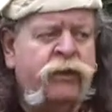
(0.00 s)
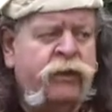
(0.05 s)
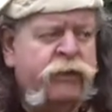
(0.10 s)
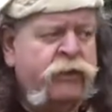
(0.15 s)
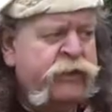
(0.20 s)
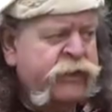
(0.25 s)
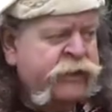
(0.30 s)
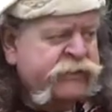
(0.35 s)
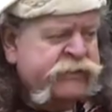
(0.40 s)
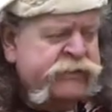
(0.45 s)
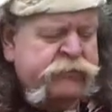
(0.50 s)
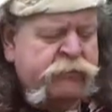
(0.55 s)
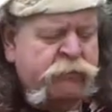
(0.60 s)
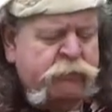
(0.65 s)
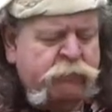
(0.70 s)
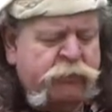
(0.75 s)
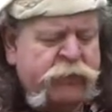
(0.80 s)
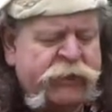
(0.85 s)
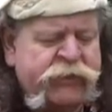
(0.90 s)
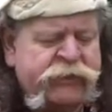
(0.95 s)
This
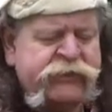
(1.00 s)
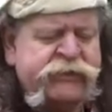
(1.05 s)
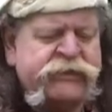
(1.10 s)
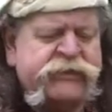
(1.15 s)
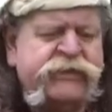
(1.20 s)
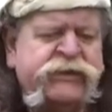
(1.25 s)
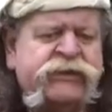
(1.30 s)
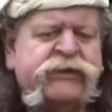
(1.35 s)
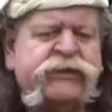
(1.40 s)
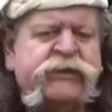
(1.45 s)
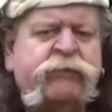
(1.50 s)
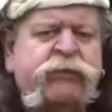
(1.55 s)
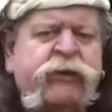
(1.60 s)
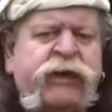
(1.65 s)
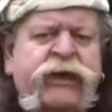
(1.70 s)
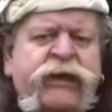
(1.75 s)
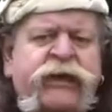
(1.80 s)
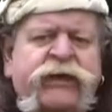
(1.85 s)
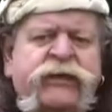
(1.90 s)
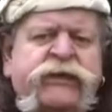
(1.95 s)
balances the
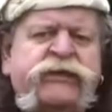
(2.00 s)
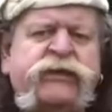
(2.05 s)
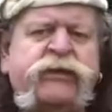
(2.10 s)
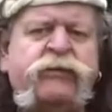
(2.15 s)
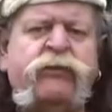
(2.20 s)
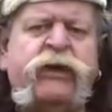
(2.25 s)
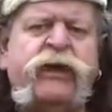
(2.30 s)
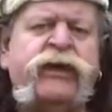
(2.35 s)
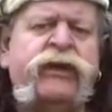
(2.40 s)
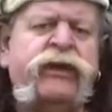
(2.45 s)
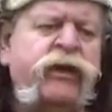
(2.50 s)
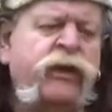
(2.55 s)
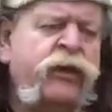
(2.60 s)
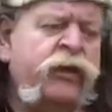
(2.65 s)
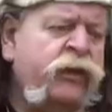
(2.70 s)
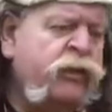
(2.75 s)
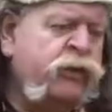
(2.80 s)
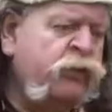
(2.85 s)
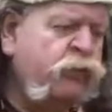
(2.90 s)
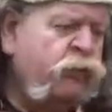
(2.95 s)
blade, so when
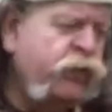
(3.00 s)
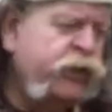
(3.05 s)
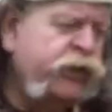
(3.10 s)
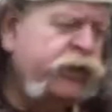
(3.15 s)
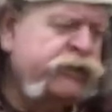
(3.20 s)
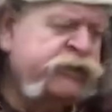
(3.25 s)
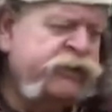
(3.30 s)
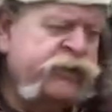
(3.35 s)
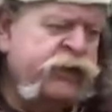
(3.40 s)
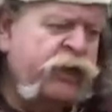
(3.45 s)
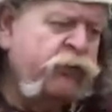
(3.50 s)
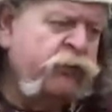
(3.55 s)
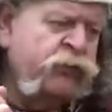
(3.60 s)
you want it to go